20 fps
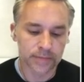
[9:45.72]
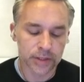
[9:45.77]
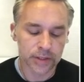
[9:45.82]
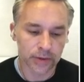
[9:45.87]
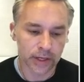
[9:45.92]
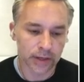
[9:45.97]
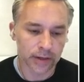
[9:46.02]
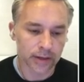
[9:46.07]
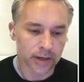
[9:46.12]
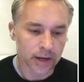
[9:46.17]
So
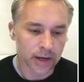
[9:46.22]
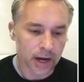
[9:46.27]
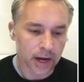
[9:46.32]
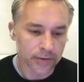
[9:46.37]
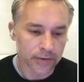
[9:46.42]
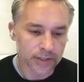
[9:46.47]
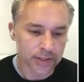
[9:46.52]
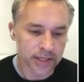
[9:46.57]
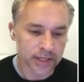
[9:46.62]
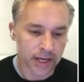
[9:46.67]
again, I
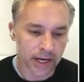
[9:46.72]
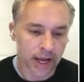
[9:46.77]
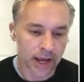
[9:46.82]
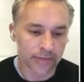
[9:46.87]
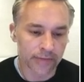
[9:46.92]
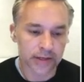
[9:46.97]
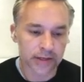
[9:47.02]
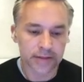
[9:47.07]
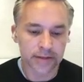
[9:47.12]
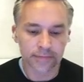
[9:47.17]
was just kind of
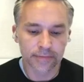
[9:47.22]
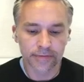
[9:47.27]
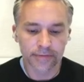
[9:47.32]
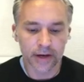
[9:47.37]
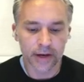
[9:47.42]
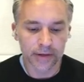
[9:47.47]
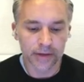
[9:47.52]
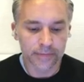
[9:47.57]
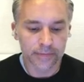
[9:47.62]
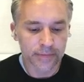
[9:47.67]
having some
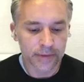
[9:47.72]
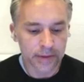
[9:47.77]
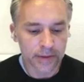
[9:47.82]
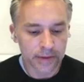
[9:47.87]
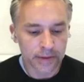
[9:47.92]
fun.